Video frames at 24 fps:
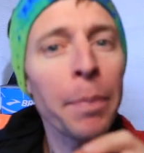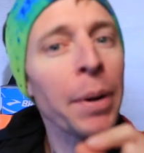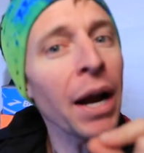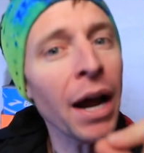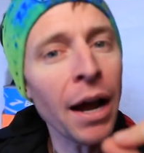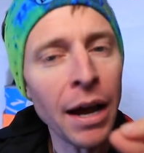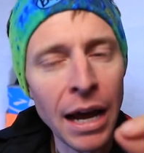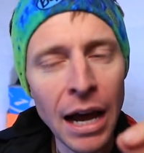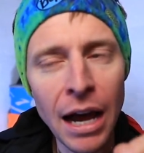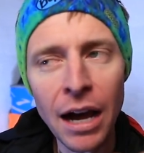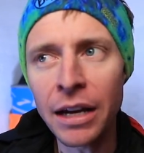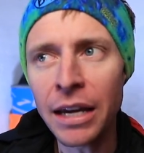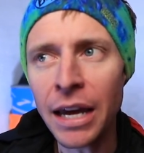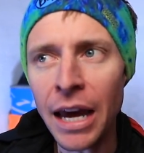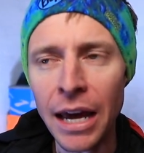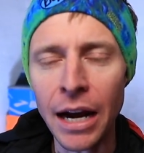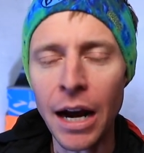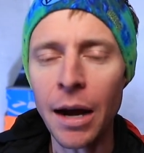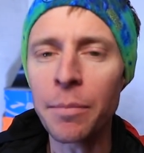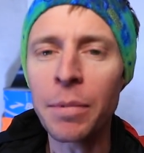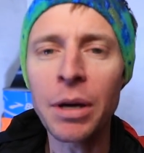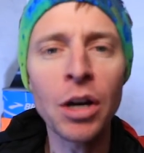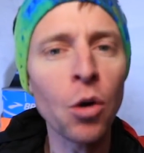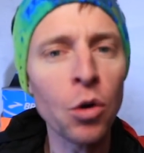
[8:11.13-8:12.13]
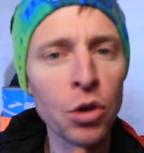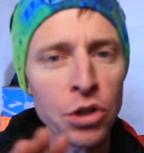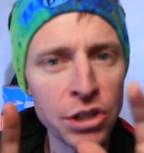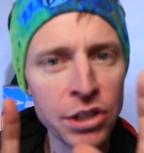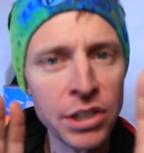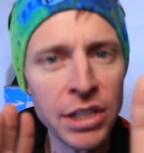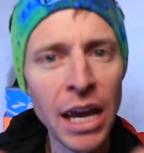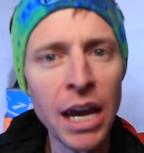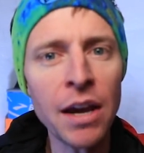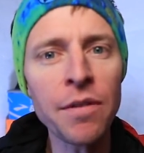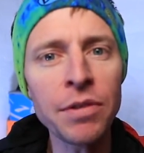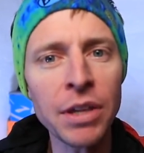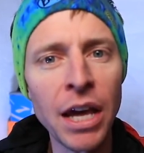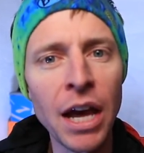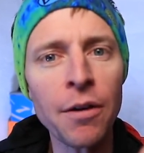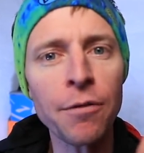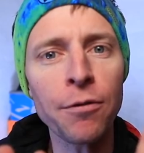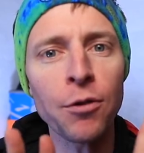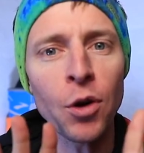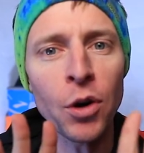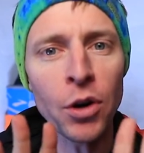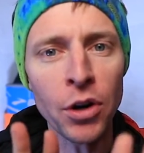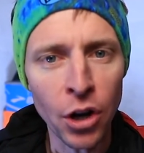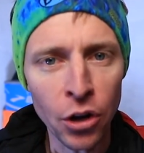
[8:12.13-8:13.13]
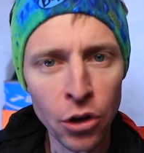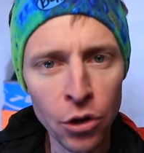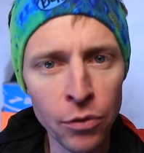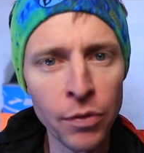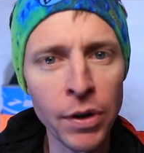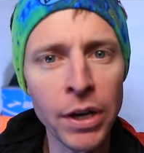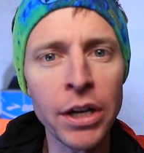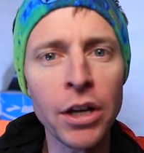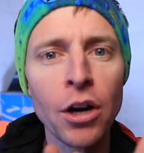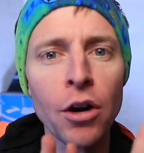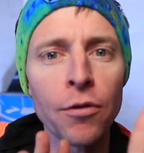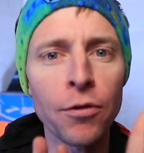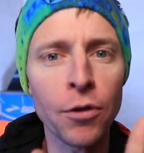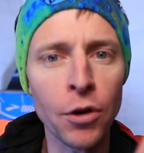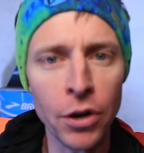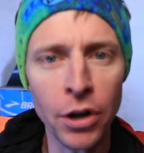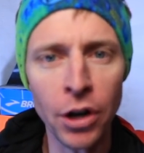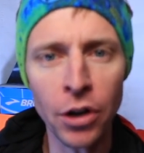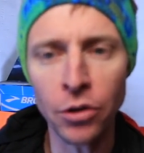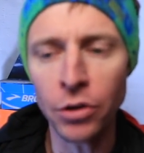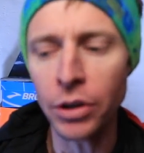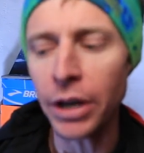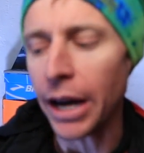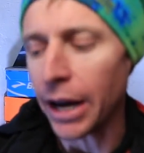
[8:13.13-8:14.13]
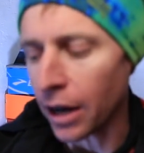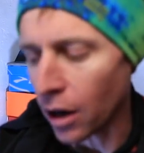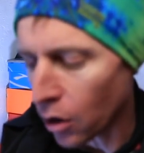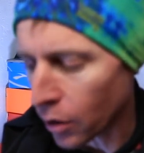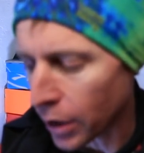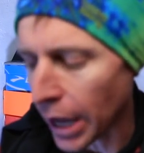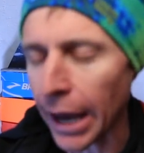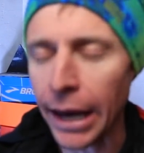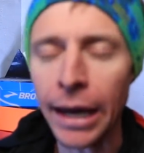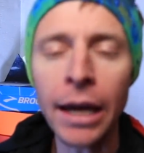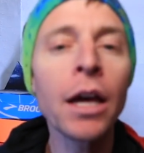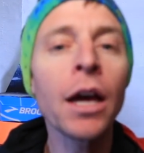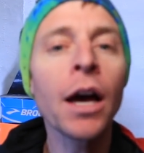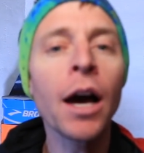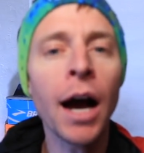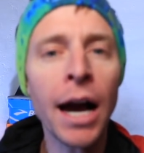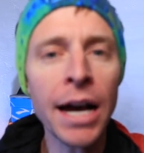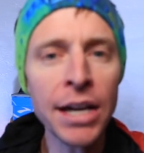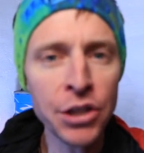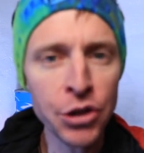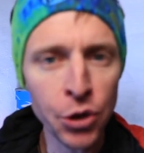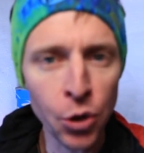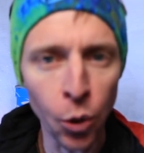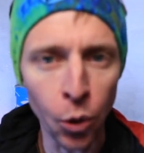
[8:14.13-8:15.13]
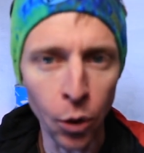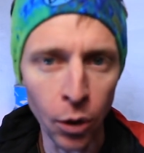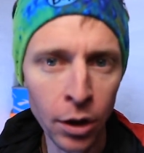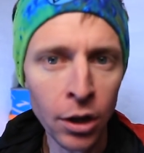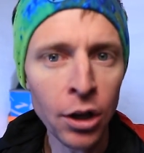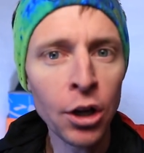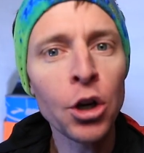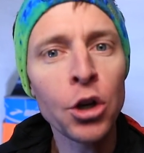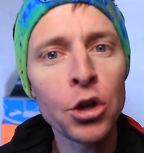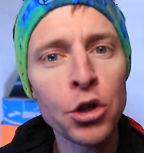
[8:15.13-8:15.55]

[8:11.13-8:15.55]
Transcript: But I, again, I'm going to save that for another video for another day. Okay, high school.